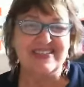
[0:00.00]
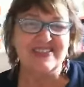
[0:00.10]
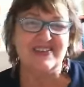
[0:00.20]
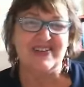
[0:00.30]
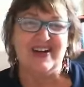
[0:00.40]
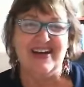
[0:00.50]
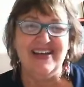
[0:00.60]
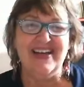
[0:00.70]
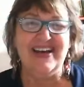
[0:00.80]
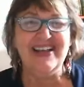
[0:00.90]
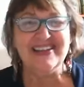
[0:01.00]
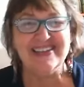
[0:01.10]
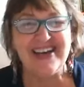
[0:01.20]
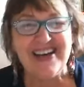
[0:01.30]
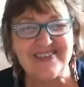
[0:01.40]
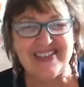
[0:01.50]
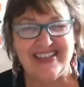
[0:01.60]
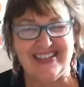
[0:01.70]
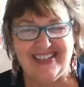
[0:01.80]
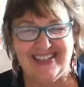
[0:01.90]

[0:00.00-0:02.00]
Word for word: So I, I love it.